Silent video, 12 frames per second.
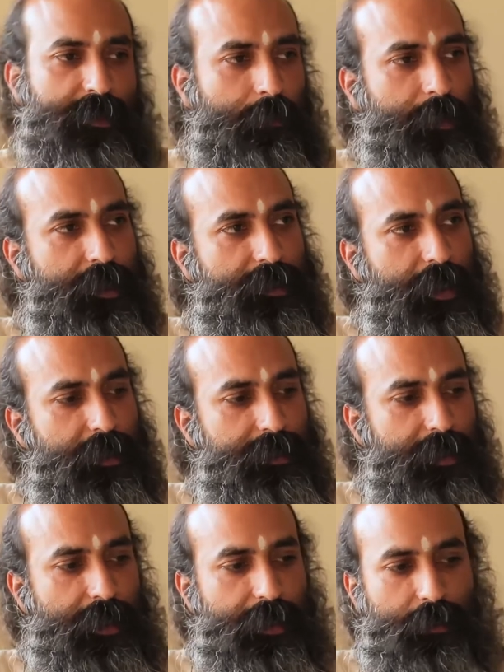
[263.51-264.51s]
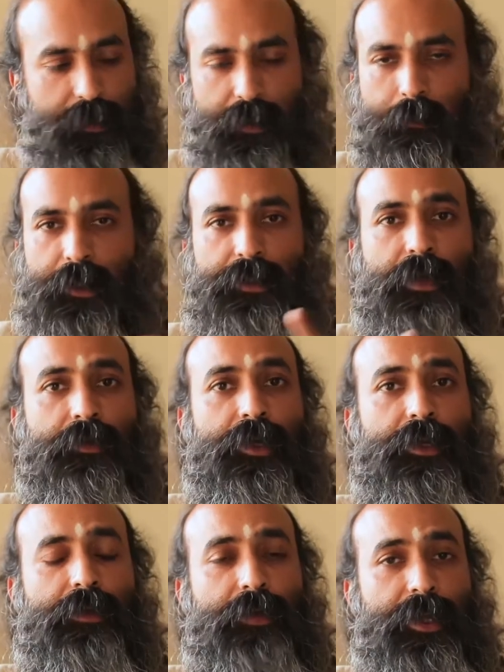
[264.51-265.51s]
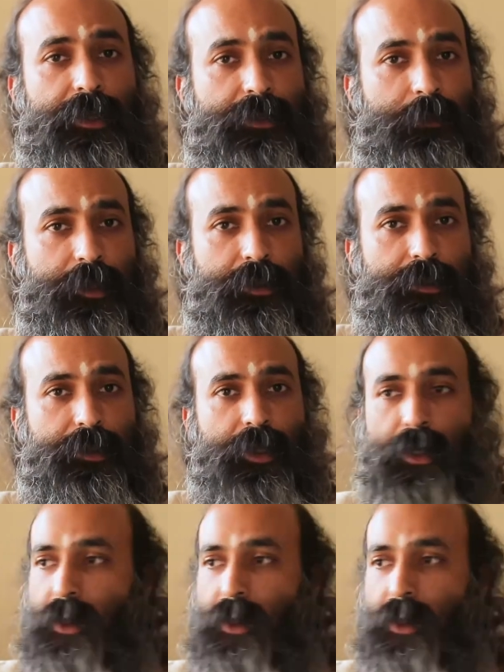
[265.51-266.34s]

somebody is hallucinating or somebody is having a divine experience.